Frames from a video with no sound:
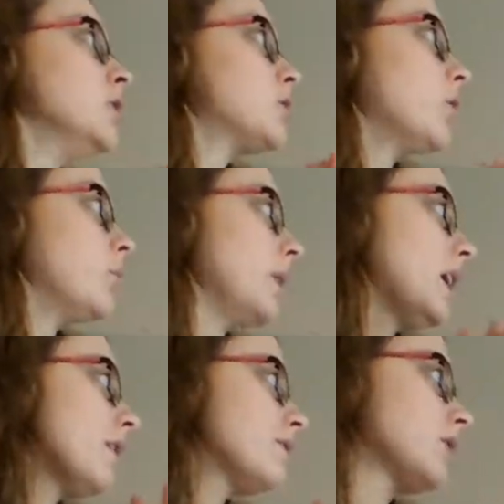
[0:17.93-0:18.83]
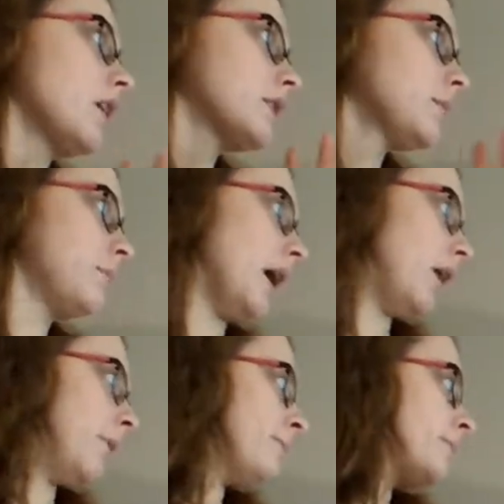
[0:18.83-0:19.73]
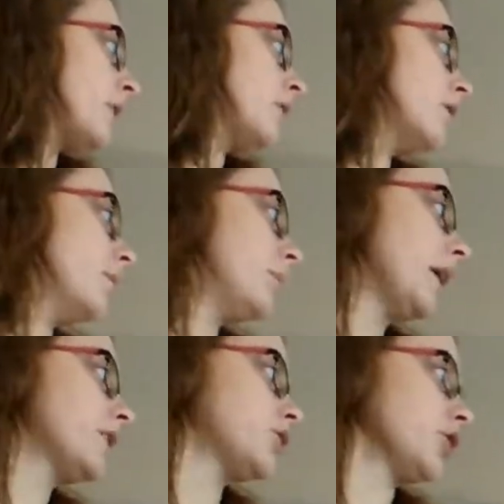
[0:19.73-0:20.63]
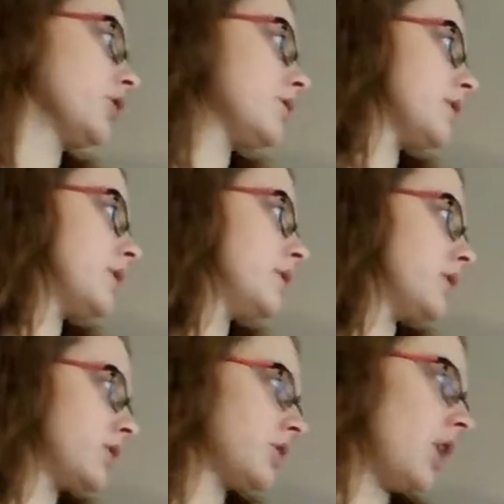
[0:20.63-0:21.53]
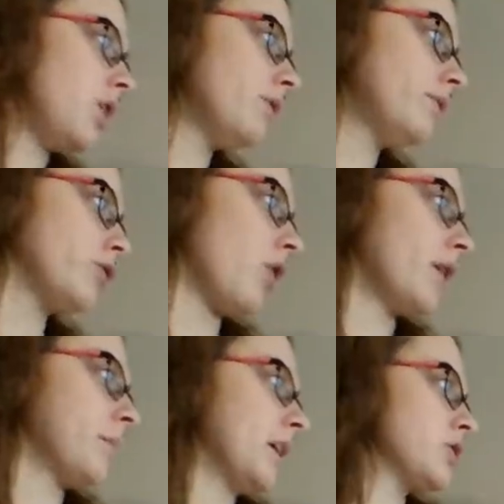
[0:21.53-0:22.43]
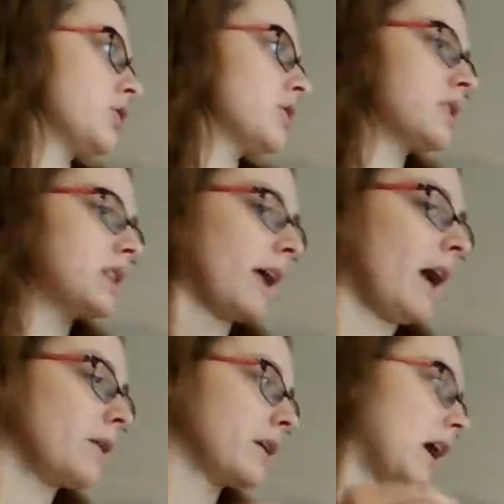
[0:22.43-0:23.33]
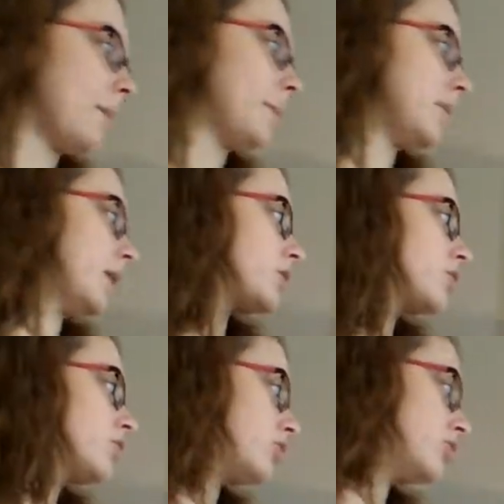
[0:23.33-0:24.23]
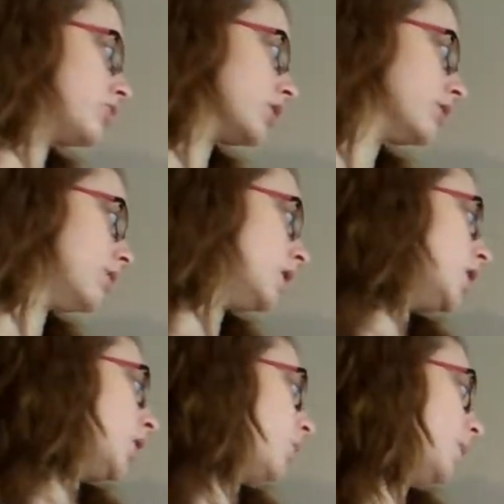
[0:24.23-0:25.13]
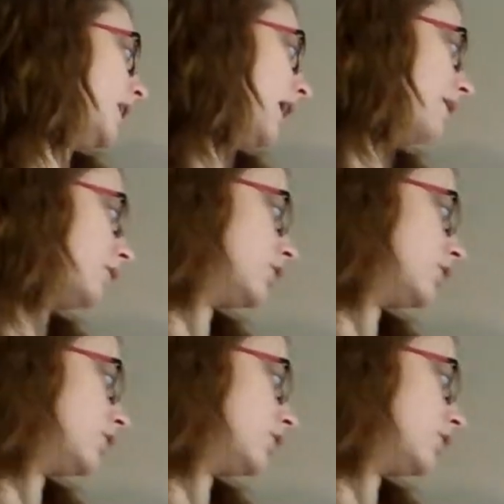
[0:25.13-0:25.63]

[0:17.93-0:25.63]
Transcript: So we have talked about pictures to solve, drawing pictures and then counting how many pictures you drew. We have